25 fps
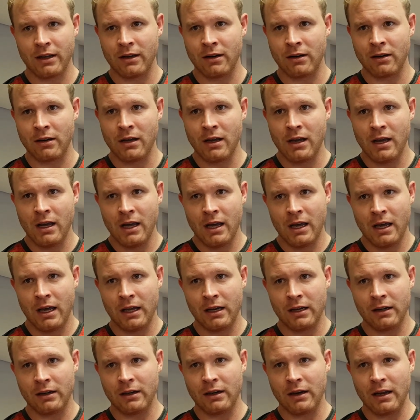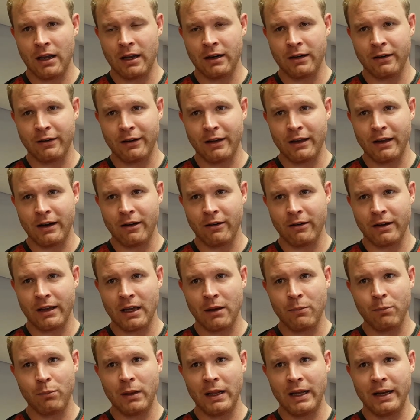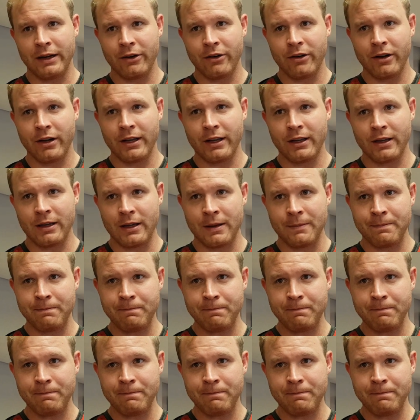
and get our game plan going again.